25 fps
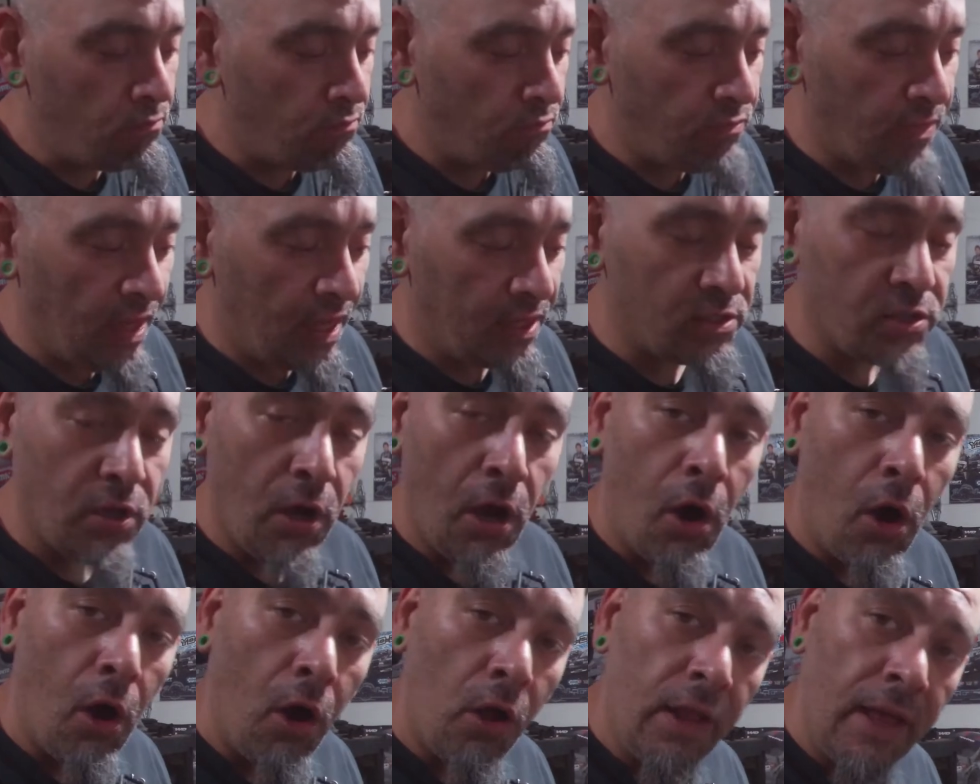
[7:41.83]
That's
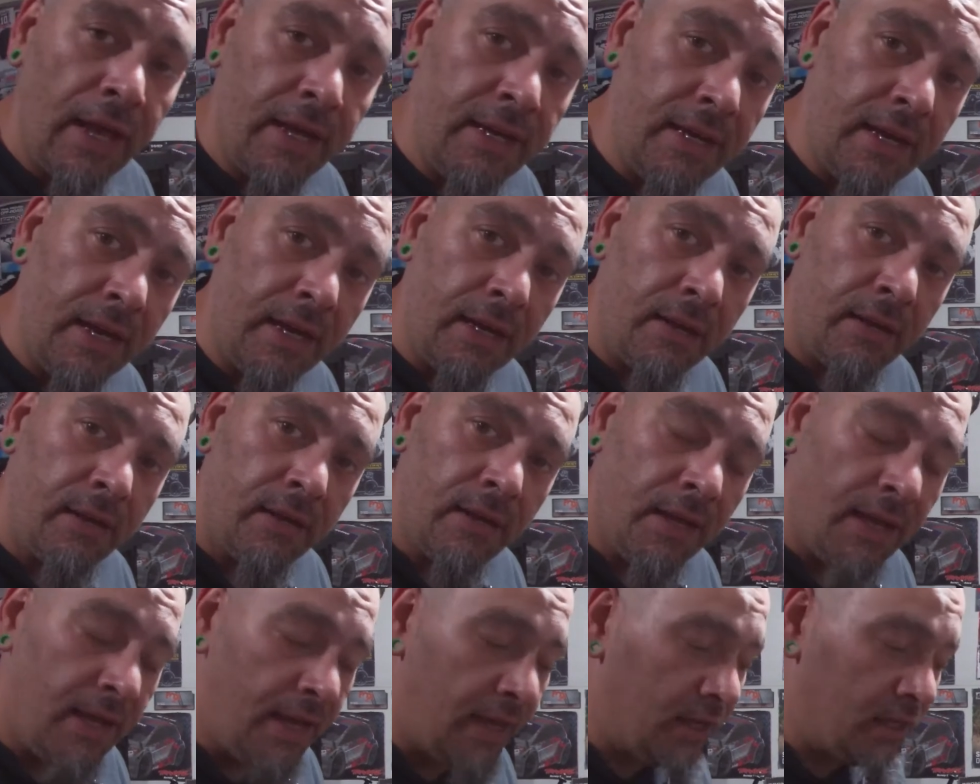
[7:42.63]
all I did.
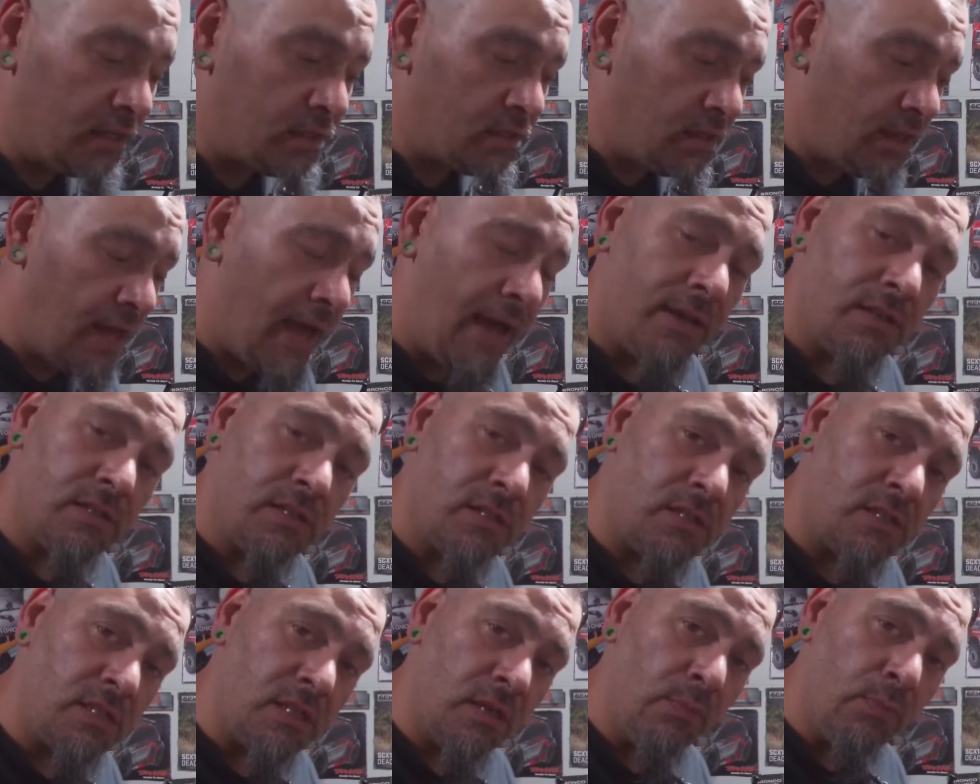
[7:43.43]
It is that
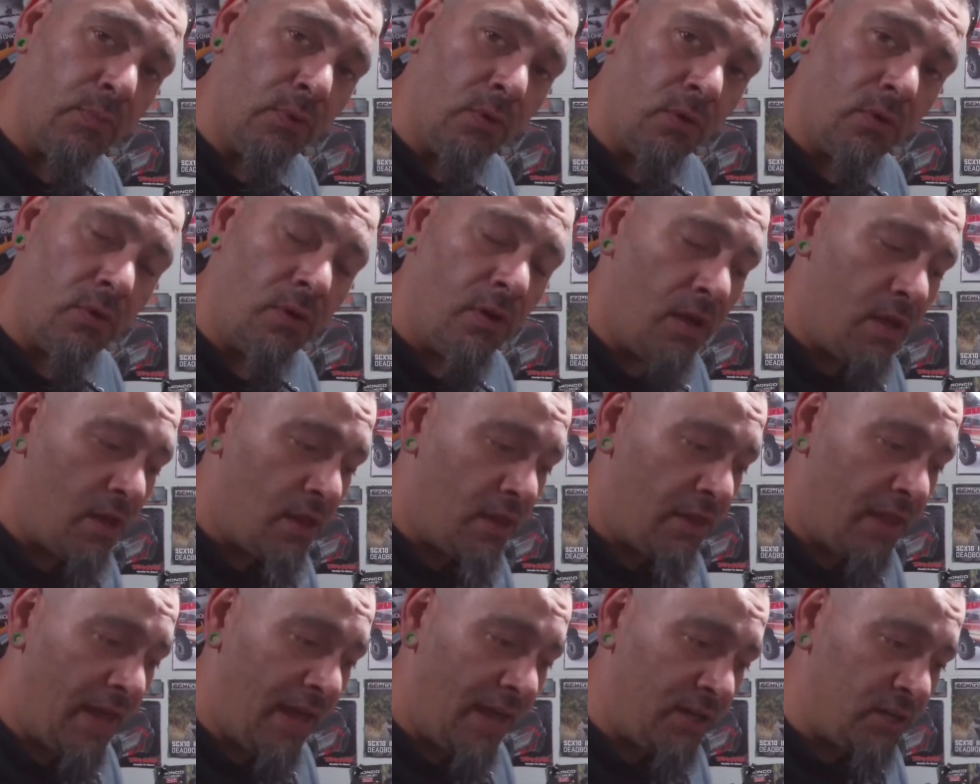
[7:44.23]
simple,
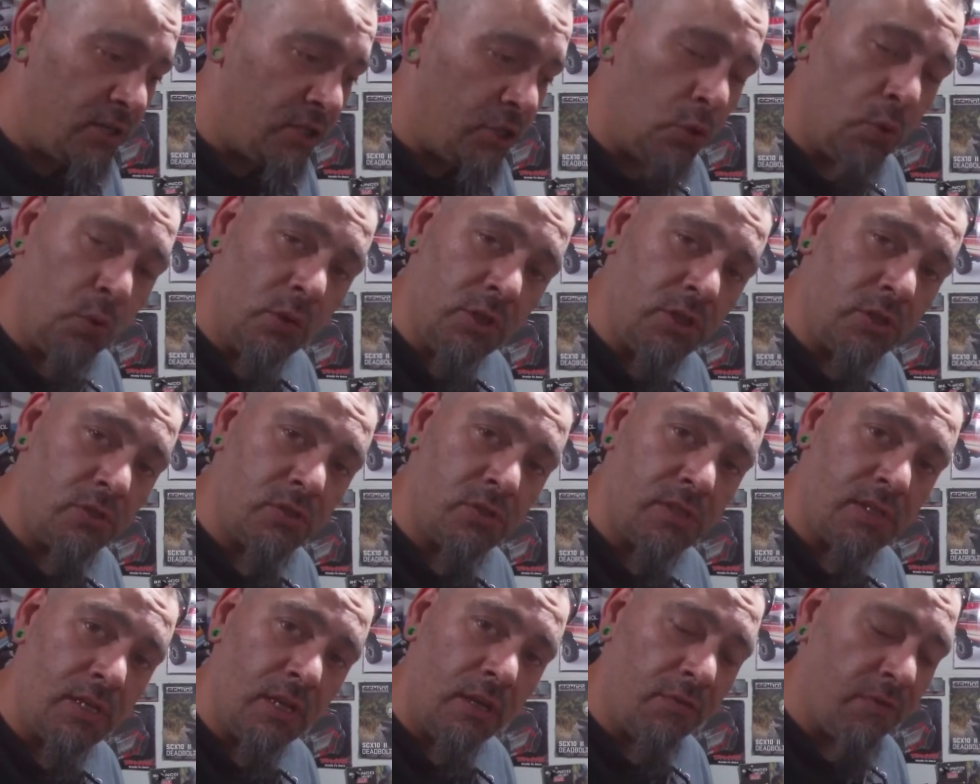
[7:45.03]
that
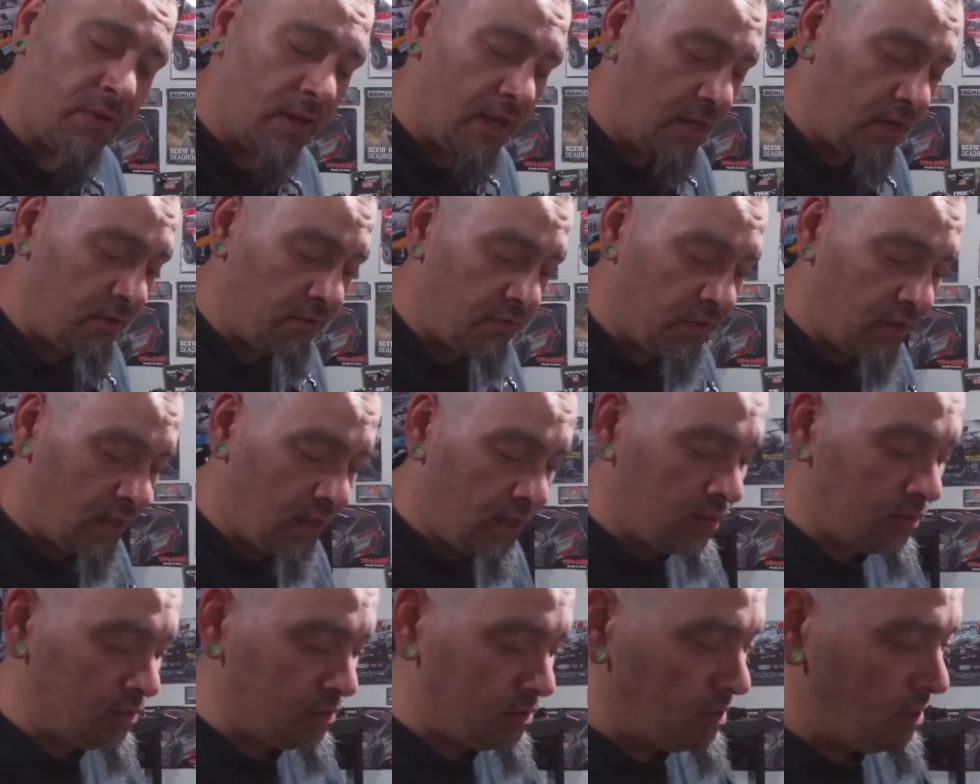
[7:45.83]
do-it-yourself kind of
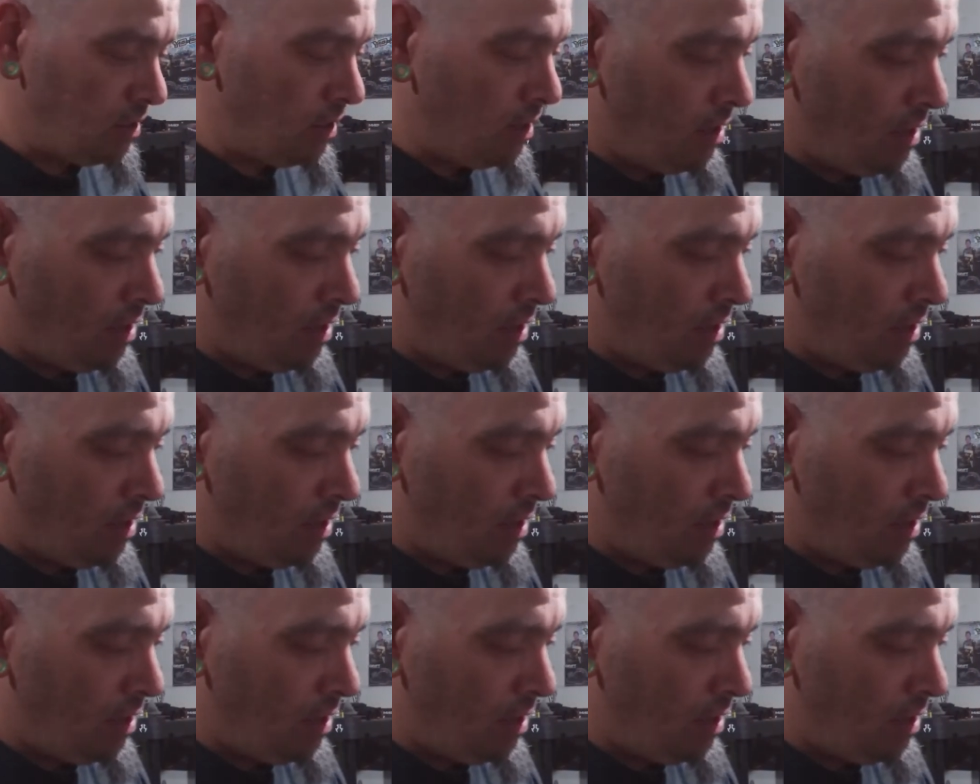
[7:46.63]
things.